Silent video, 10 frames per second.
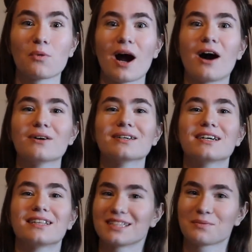wow,
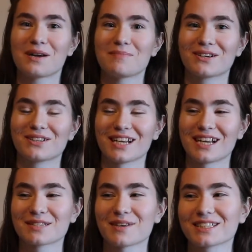it's way bigger than I
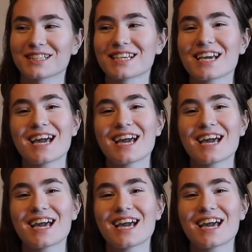expected.